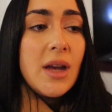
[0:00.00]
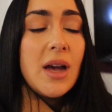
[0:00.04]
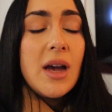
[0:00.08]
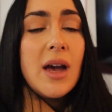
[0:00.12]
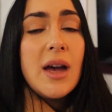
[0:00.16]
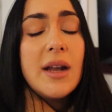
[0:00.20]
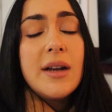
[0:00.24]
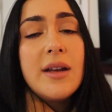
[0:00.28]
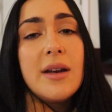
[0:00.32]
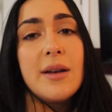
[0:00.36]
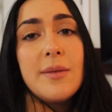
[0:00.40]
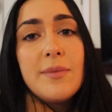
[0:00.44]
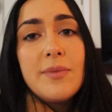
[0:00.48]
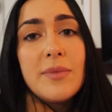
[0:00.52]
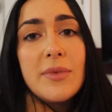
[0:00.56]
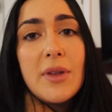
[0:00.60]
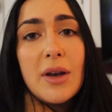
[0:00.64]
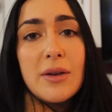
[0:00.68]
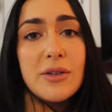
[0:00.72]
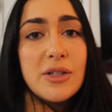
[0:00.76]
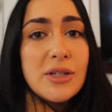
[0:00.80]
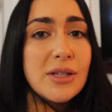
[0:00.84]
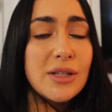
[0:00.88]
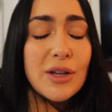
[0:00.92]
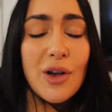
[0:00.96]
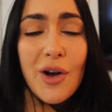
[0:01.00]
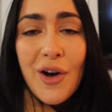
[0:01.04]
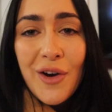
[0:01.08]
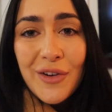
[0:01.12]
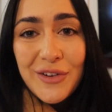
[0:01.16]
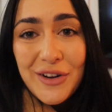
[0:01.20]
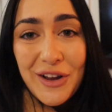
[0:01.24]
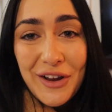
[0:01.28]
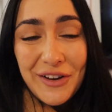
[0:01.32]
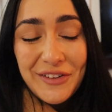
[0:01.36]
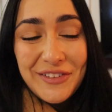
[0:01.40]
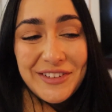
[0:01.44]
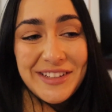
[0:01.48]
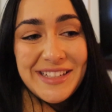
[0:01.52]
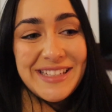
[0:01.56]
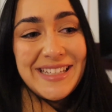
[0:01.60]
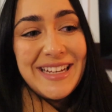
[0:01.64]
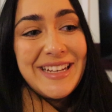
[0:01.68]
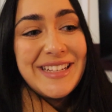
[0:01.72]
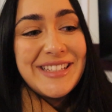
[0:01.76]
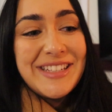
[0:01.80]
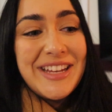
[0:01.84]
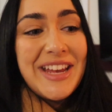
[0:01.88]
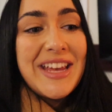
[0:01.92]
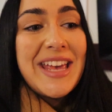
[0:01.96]
And I was just like, oh no, honestly,
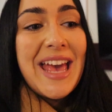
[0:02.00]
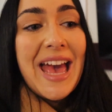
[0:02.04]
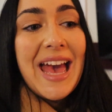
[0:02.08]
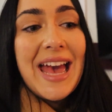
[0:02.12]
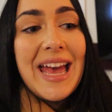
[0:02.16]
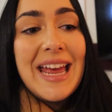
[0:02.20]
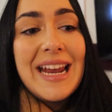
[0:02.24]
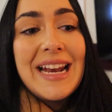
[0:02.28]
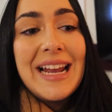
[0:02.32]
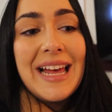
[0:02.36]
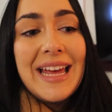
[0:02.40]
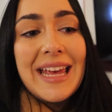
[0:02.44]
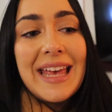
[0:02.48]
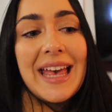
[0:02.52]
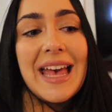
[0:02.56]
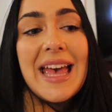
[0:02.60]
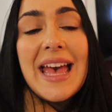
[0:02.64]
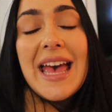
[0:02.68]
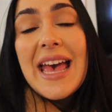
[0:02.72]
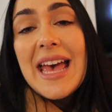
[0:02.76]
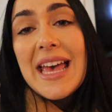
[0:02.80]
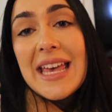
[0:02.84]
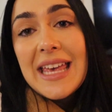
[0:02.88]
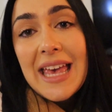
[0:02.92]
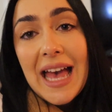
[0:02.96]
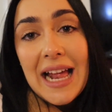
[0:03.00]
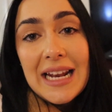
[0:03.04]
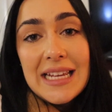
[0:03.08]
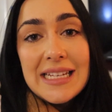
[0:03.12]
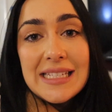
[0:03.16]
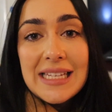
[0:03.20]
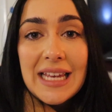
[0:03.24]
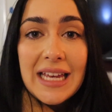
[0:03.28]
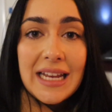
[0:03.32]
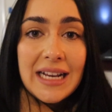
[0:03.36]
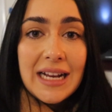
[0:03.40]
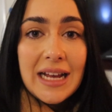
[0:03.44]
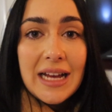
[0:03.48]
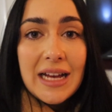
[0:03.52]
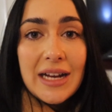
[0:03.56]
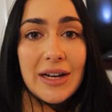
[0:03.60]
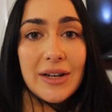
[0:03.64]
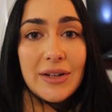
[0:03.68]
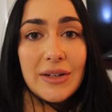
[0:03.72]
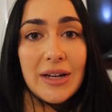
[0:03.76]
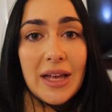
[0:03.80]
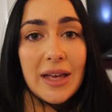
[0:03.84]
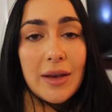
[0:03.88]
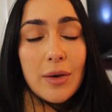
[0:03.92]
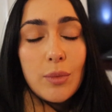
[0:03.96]
it's okay, like, Kelly's here
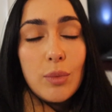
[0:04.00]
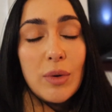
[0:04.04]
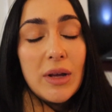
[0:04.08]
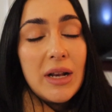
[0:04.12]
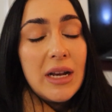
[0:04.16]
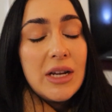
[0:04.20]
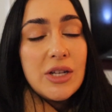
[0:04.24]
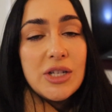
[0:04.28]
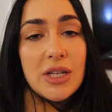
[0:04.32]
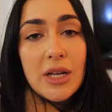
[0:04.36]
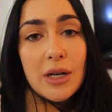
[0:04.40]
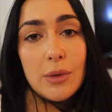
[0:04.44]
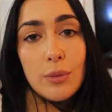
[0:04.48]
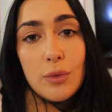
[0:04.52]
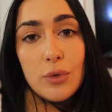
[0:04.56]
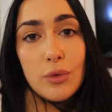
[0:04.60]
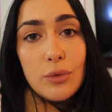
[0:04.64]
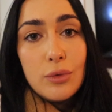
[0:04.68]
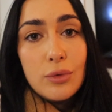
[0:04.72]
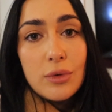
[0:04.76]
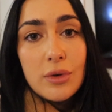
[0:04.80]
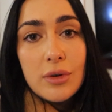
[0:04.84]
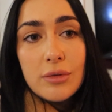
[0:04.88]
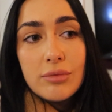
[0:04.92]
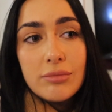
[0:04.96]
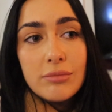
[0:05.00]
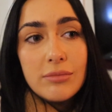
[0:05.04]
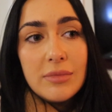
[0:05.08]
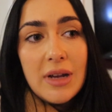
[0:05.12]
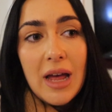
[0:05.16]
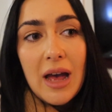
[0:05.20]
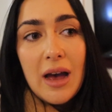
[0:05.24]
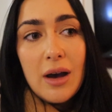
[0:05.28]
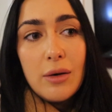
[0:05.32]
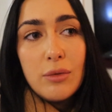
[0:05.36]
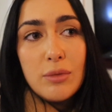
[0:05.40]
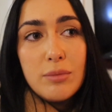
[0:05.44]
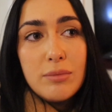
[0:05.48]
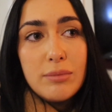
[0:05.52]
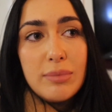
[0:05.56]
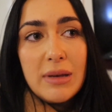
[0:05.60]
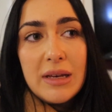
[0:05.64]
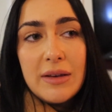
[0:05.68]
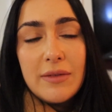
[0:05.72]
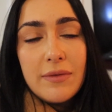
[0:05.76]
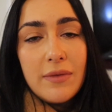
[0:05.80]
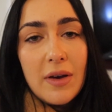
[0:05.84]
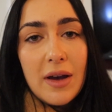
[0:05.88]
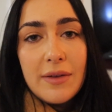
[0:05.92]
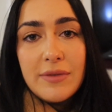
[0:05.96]
now, like, we're literally gonna walk now and
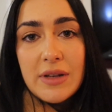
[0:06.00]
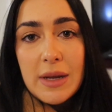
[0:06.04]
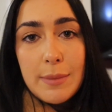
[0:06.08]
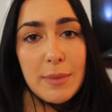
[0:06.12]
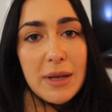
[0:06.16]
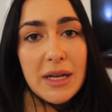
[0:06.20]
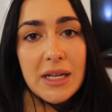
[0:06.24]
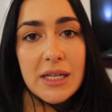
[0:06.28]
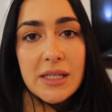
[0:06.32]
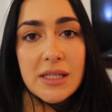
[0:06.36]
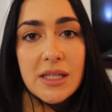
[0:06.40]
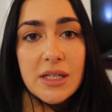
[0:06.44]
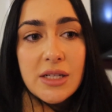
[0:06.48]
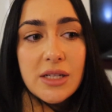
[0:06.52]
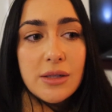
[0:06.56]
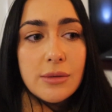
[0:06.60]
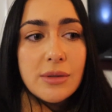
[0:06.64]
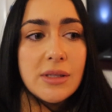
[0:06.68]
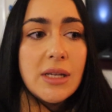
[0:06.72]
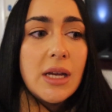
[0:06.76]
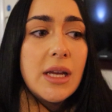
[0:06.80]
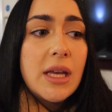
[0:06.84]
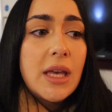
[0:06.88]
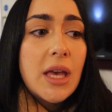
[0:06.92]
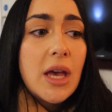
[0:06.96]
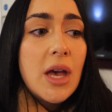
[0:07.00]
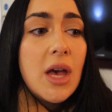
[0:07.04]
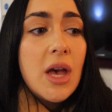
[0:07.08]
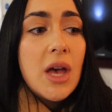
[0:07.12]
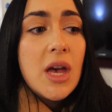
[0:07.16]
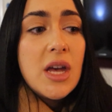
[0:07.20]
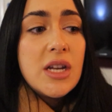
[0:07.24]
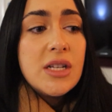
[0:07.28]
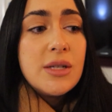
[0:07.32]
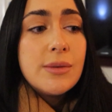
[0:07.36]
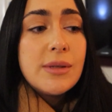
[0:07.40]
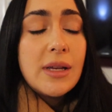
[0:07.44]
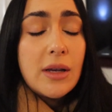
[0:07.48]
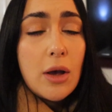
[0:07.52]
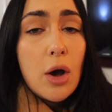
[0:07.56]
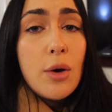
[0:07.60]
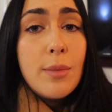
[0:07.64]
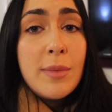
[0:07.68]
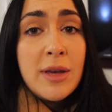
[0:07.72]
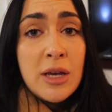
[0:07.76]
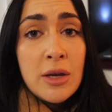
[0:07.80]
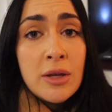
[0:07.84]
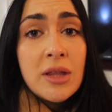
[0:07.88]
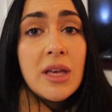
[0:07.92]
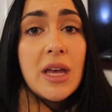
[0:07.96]
be 5-10 minutes. And she was like, I'll
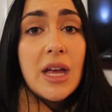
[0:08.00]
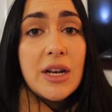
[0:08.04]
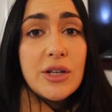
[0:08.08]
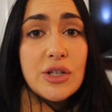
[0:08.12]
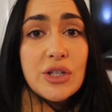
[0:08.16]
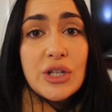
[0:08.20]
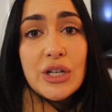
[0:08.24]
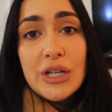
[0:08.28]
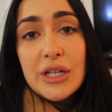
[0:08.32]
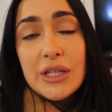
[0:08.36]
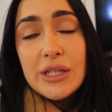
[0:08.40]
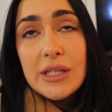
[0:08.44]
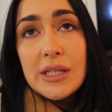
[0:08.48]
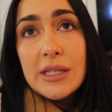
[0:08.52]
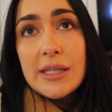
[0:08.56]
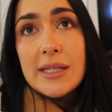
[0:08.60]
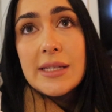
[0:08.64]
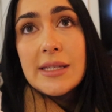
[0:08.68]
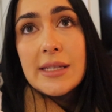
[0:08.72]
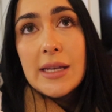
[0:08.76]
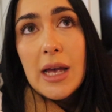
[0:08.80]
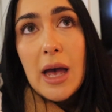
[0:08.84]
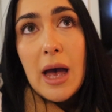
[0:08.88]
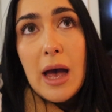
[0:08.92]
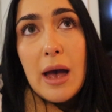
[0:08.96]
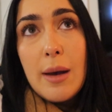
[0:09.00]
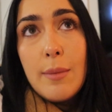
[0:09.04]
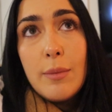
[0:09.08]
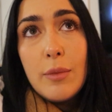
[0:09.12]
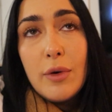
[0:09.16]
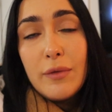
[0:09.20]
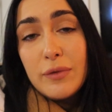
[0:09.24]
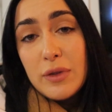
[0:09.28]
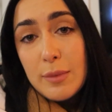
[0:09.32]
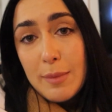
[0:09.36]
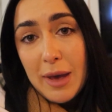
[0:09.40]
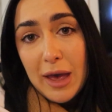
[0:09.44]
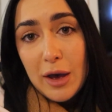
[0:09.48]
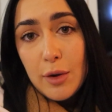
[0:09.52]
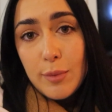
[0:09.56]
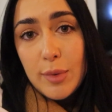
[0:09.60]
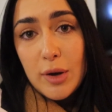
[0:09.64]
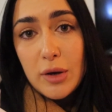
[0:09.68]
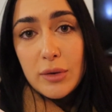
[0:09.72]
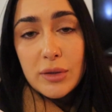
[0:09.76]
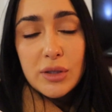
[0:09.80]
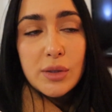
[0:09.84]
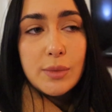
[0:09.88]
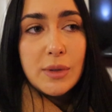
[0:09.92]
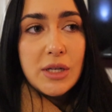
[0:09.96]
meet you at the entrance of the
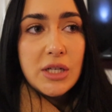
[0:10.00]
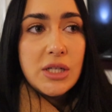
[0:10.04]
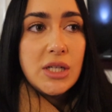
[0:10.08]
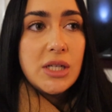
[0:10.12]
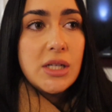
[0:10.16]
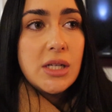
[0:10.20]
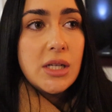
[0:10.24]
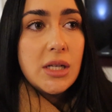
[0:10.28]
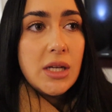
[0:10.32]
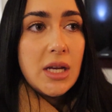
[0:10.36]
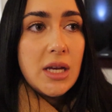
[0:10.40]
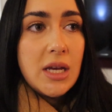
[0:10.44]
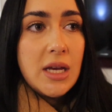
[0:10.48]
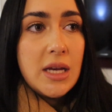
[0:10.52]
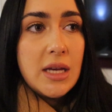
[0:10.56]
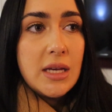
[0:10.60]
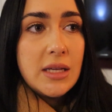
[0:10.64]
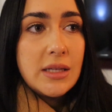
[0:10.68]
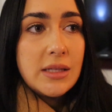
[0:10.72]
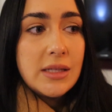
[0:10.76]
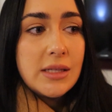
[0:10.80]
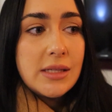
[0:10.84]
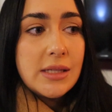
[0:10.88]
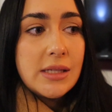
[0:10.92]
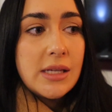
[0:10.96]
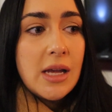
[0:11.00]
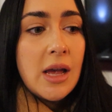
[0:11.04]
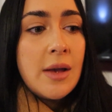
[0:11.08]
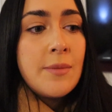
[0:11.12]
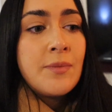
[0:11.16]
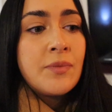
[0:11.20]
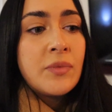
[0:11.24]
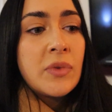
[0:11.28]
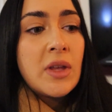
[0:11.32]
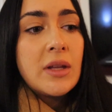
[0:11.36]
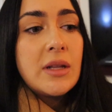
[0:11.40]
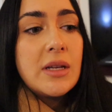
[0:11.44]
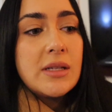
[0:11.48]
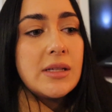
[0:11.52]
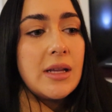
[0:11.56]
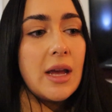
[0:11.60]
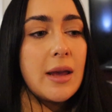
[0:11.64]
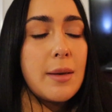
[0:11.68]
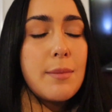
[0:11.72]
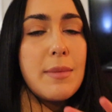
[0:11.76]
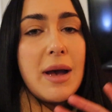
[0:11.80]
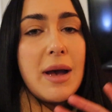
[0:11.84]
mailbox, which is this like